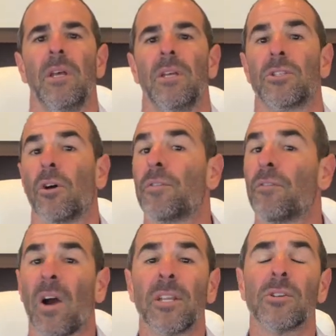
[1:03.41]
So if you
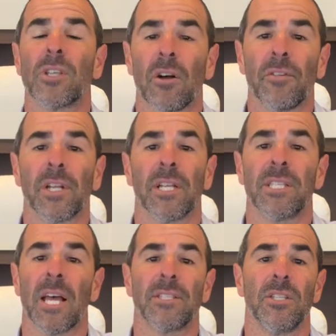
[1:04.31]
find yourself in a
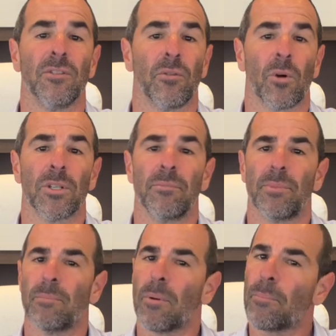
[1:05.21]
contested divorce,
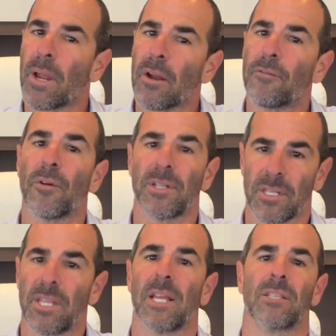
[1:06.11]
be prepared for it to
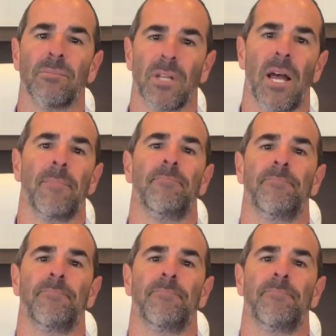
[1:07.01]
take some time.